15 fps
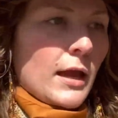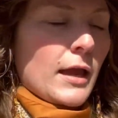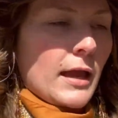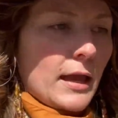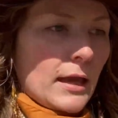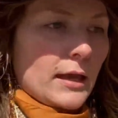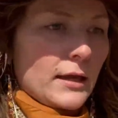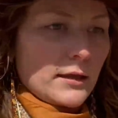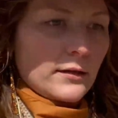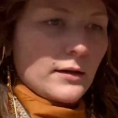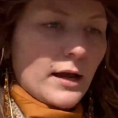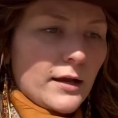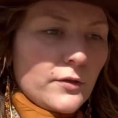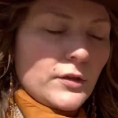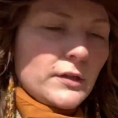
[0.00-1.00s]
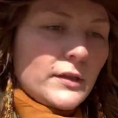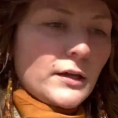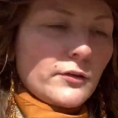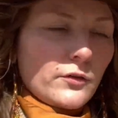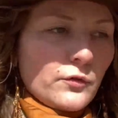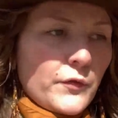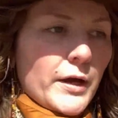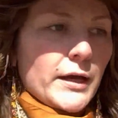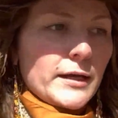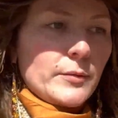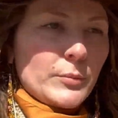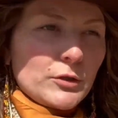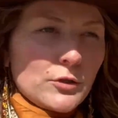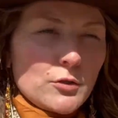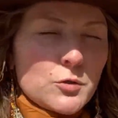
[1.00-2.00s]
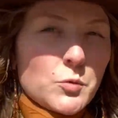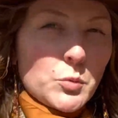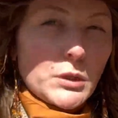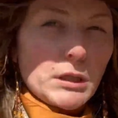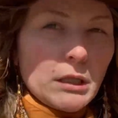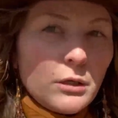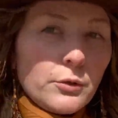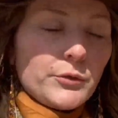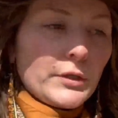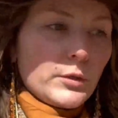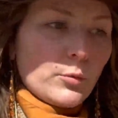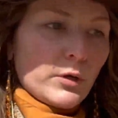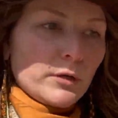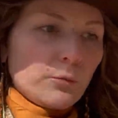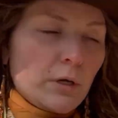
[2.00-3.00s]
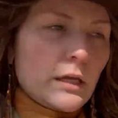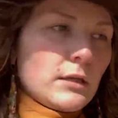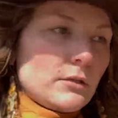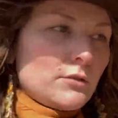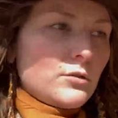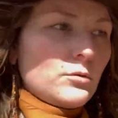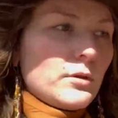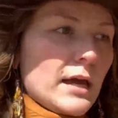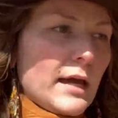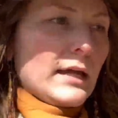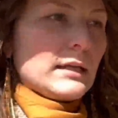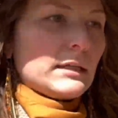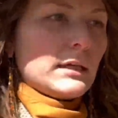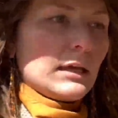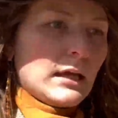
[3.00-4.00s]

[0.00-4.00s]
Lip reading: and I think that's fine, but there's really only one way to do that,